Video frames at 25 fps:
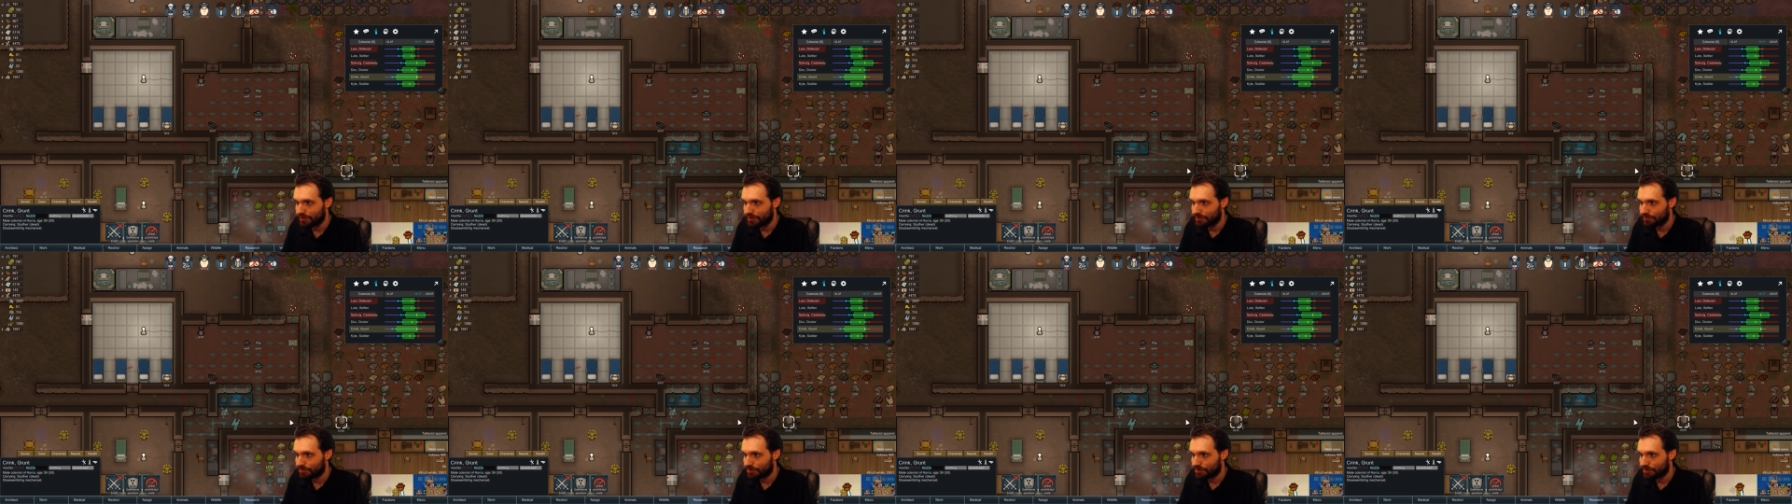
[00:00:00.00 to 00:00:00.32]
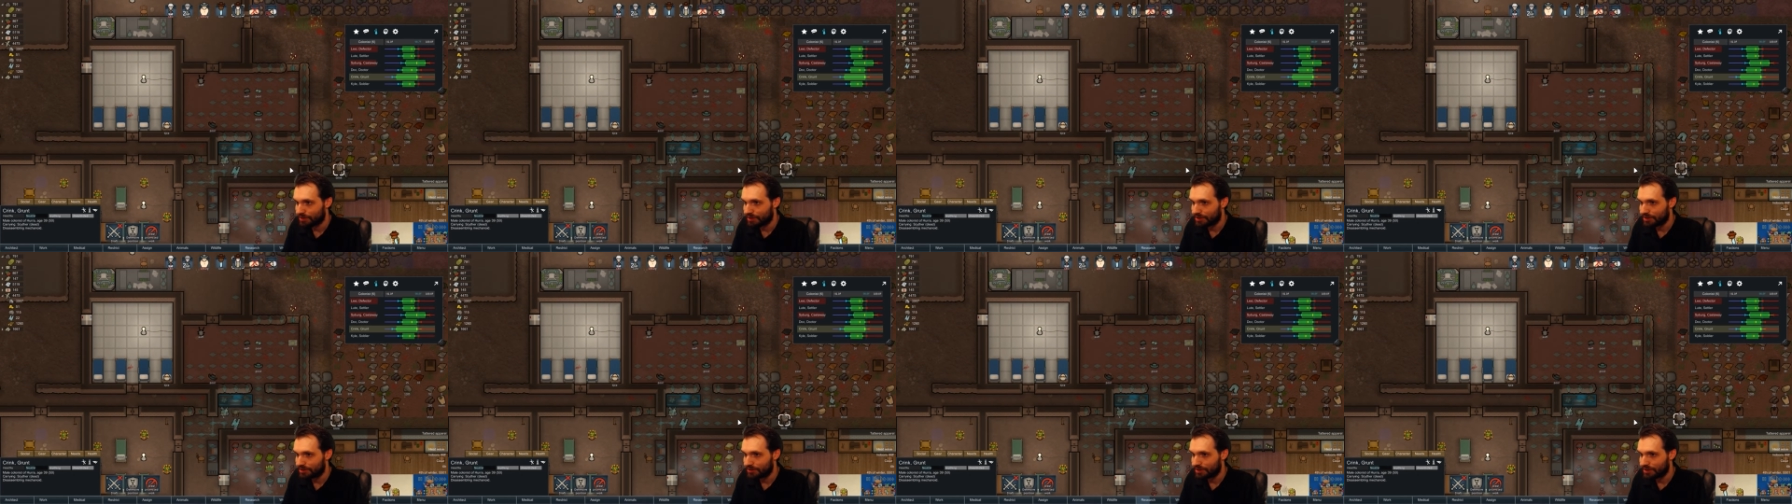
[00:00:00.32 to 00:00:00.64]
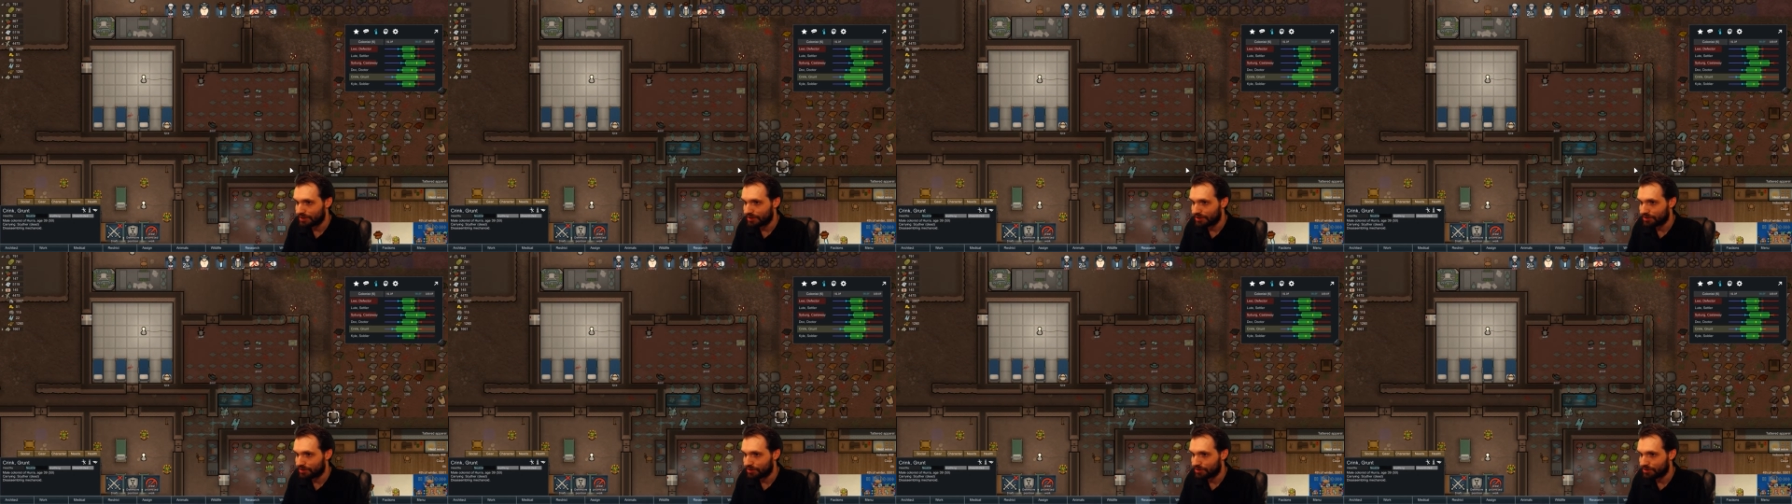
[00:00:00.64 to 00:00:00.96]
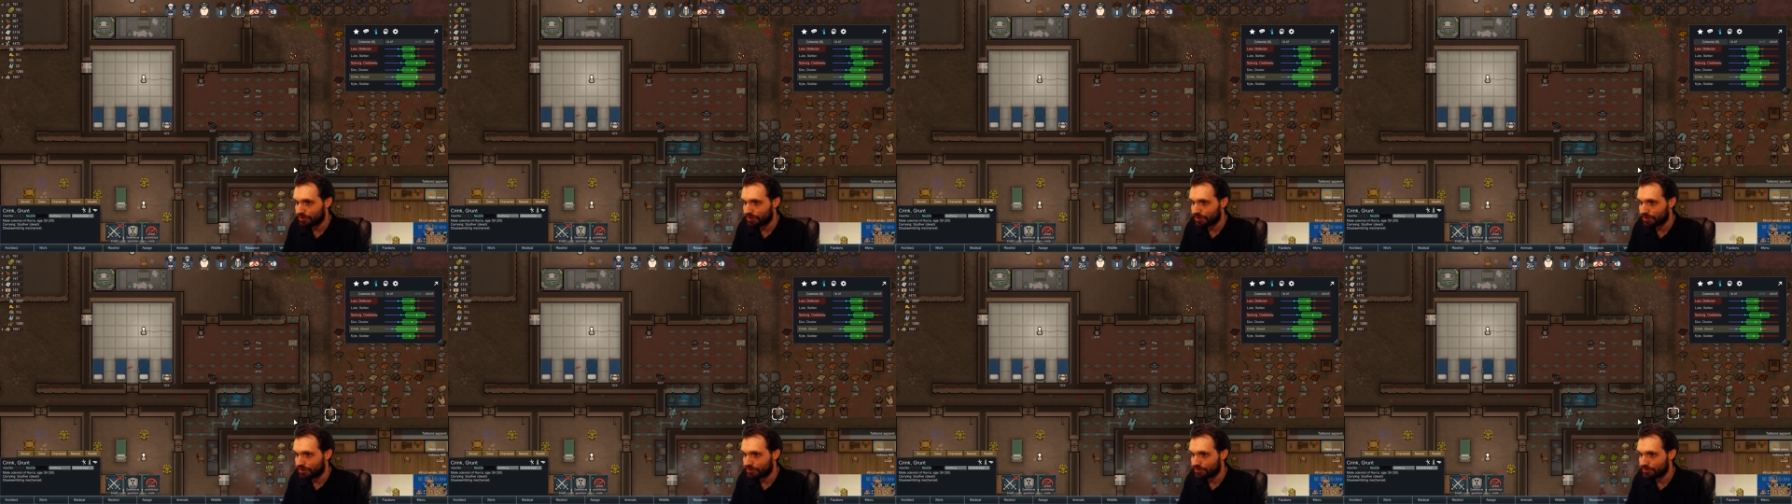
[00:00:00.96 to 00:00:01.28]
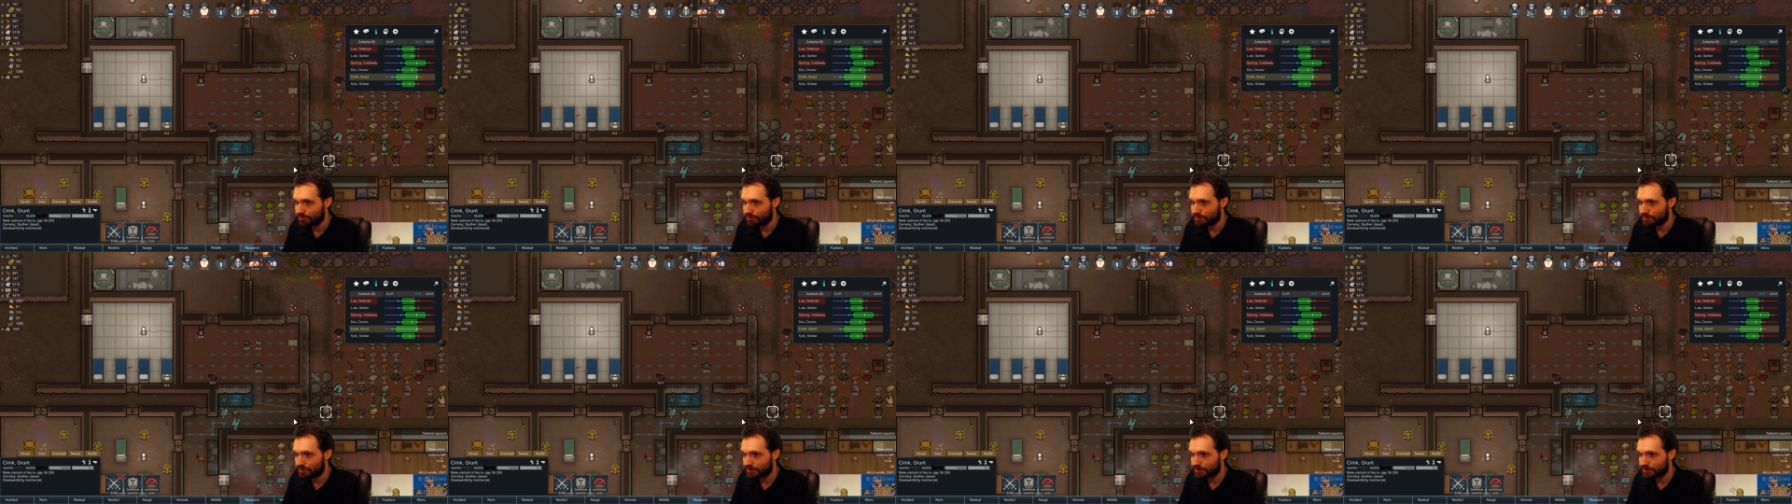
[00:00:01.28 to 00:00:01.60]
I'm going to let you get
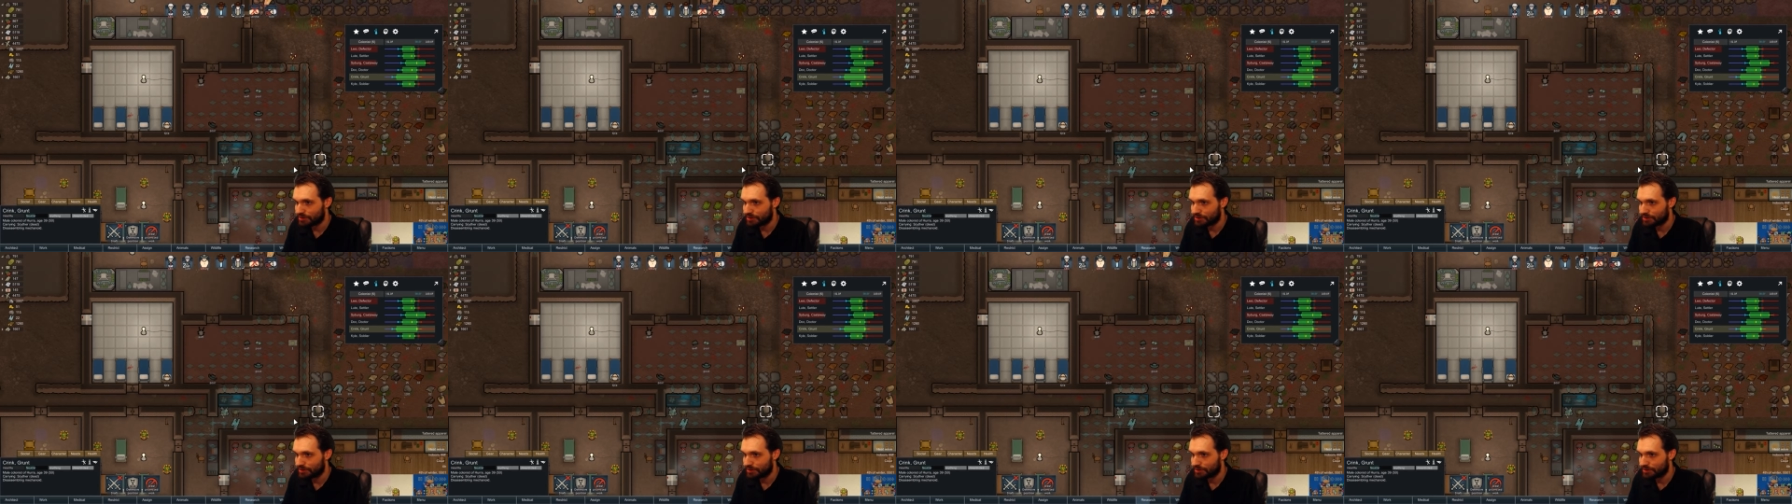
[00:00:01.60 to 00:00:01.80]
close.